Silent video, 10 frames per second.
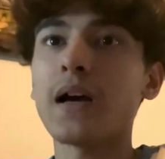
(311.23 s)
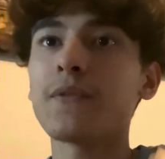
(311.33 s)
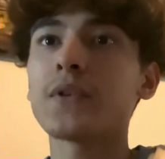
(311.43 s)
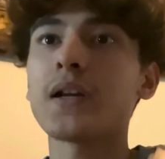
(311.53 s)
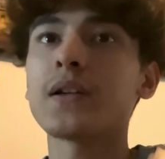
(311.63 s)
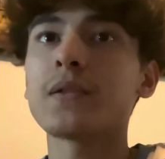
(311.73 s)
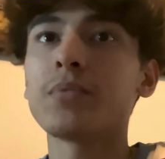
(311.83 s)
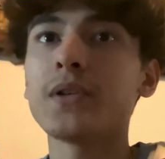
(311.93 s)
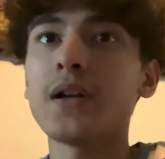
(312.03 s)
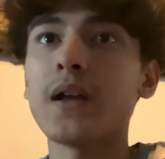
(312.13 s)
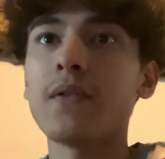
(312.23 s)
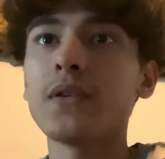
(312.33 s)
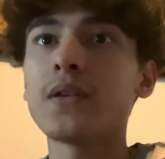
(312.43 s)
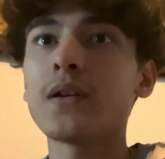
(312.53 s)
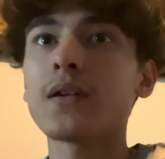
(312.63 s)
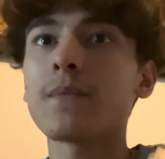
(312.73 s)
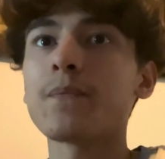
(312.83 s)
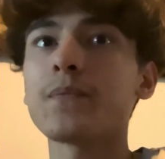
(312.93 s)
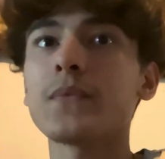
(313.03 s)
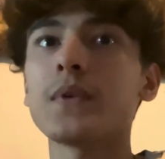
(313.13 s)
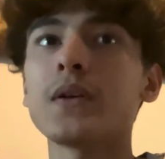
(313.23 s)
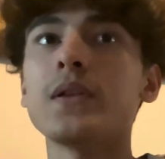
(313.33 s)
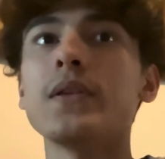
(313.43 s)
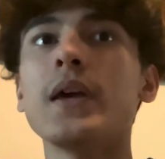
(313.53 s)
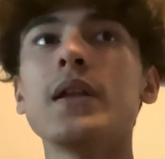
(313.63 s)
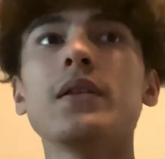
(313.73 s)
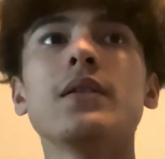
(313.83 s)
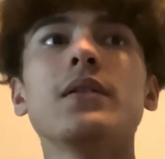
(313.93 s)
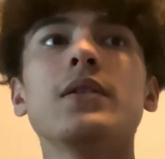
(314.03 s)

After I completed everything, then